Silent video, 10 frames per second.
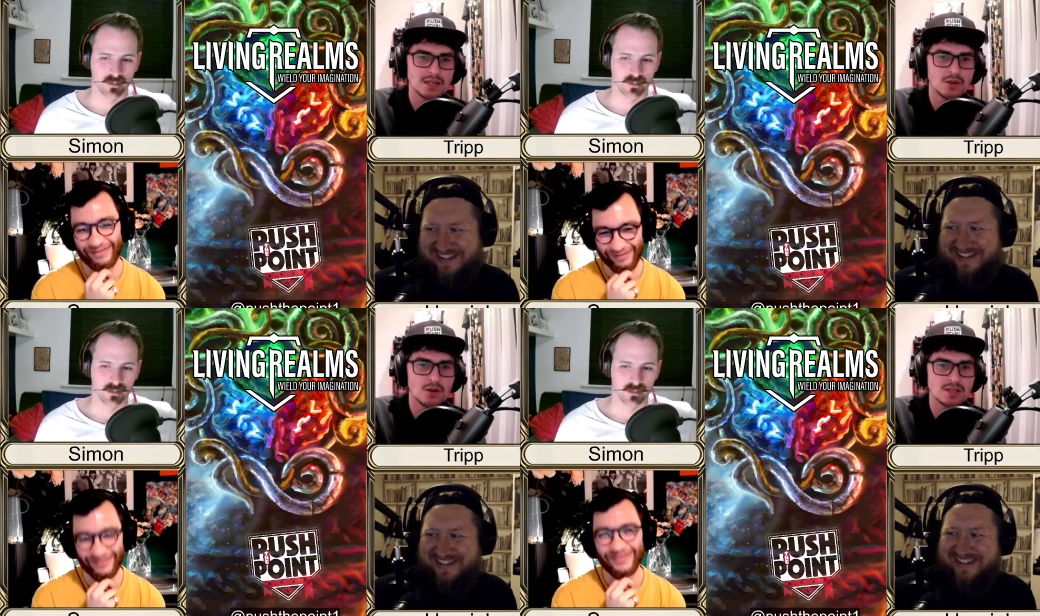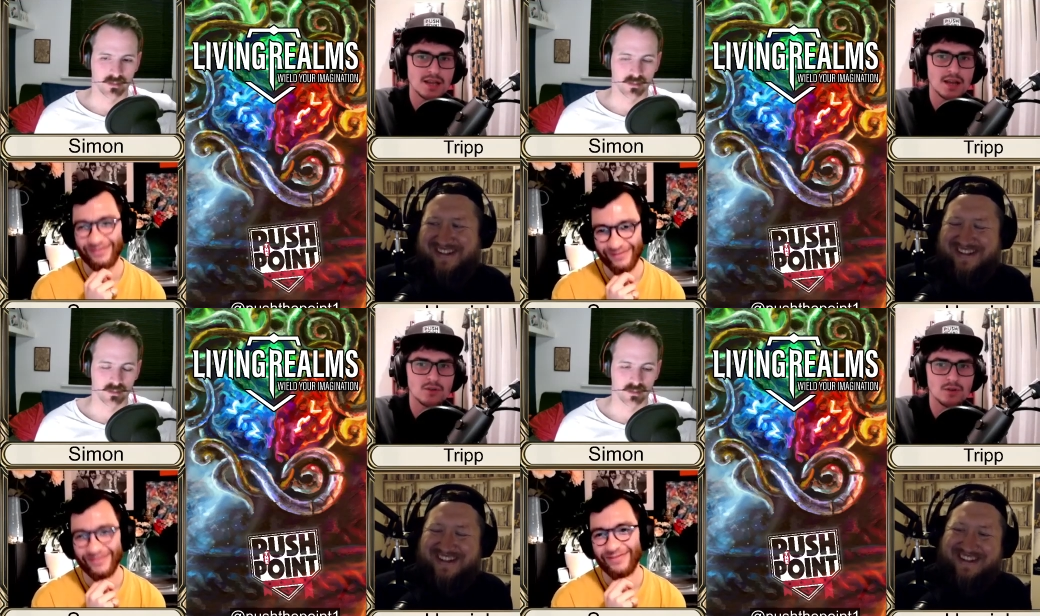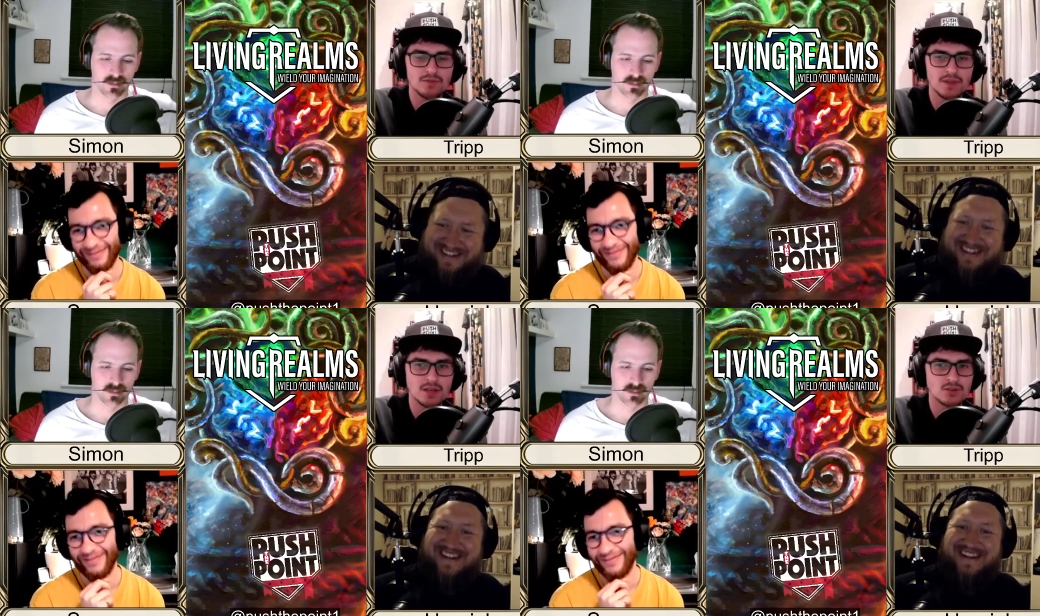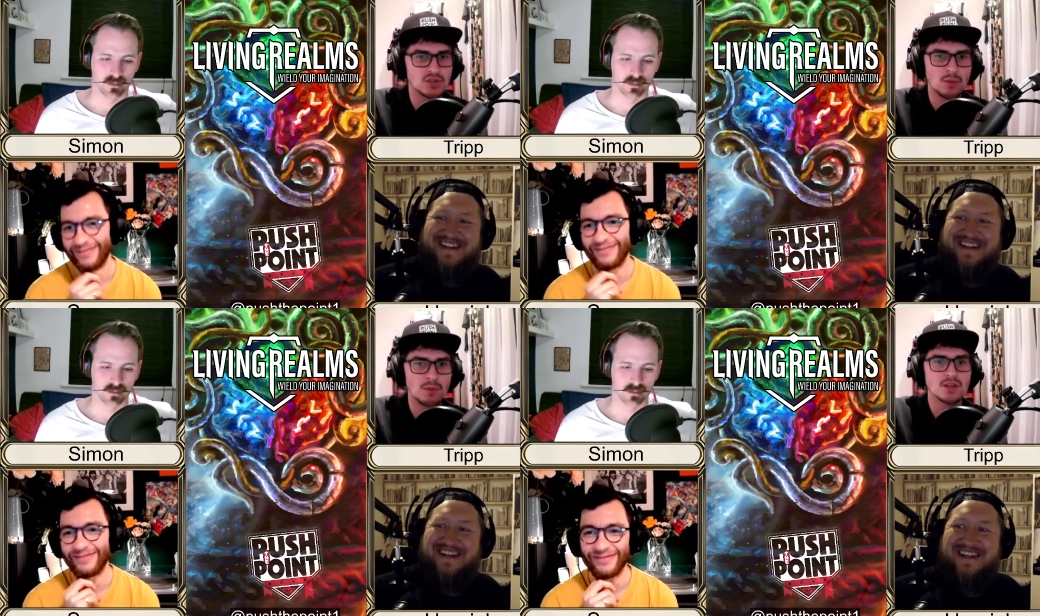Speaker 1: knock a tanner off the
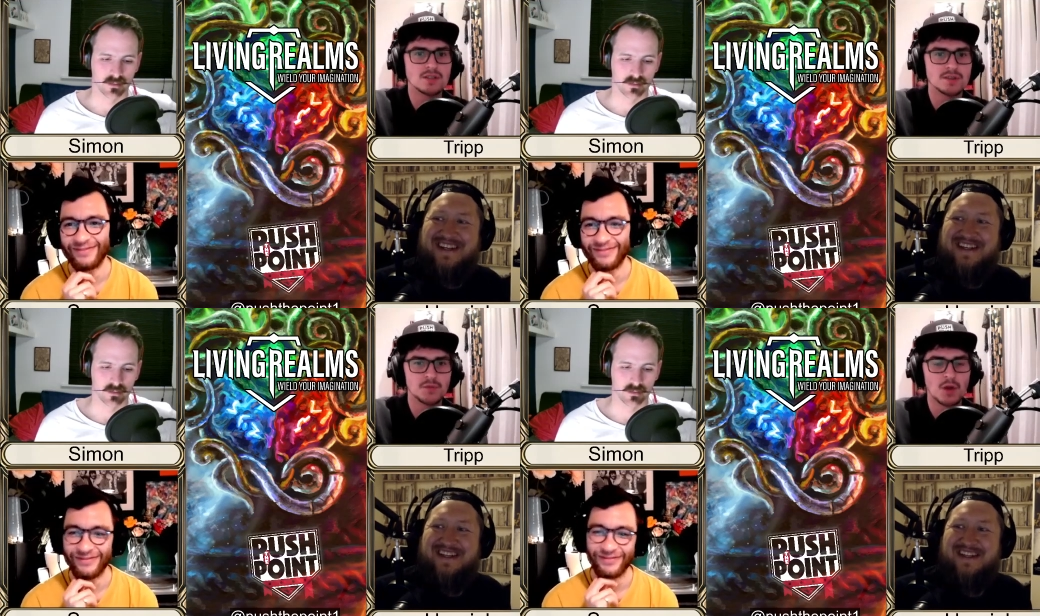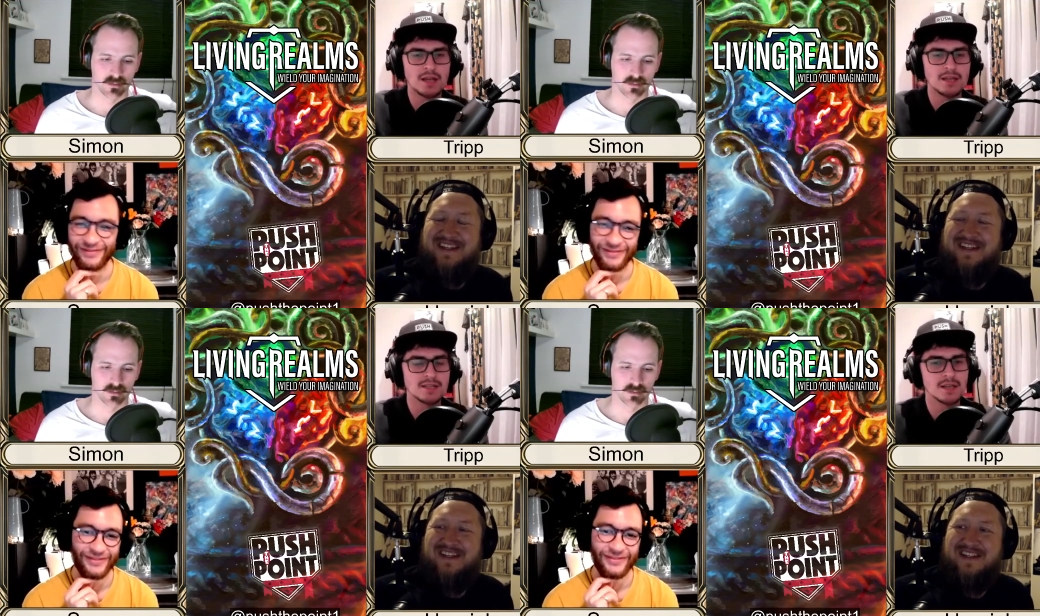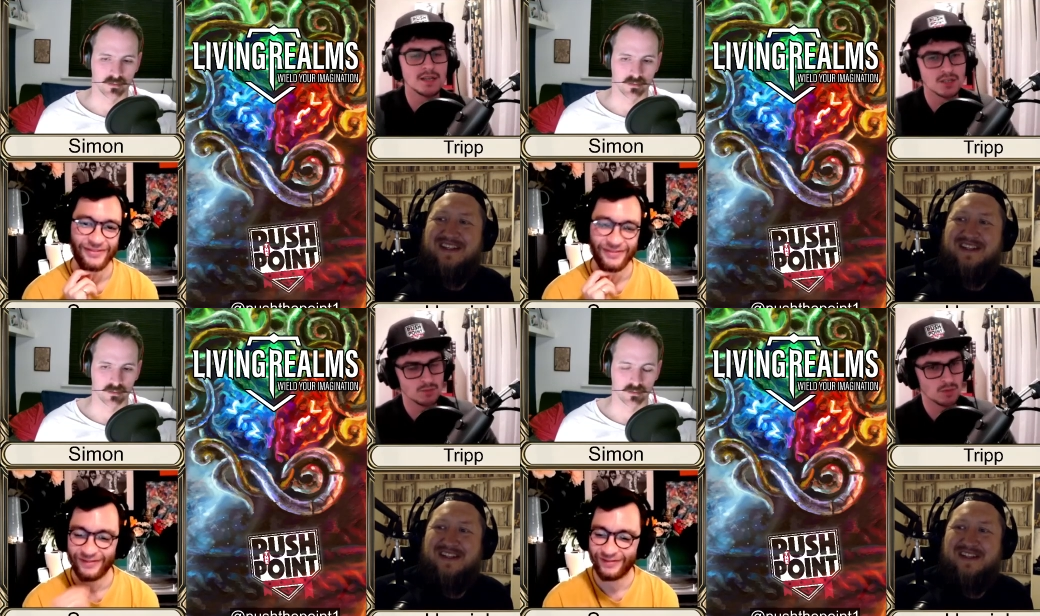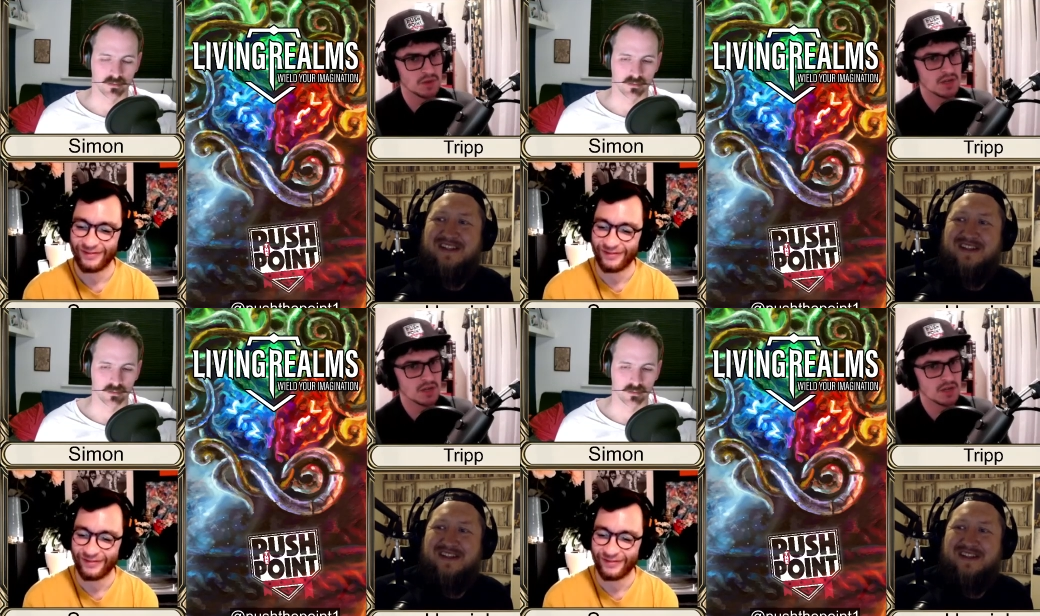entry because for eighty tickets, you're probably going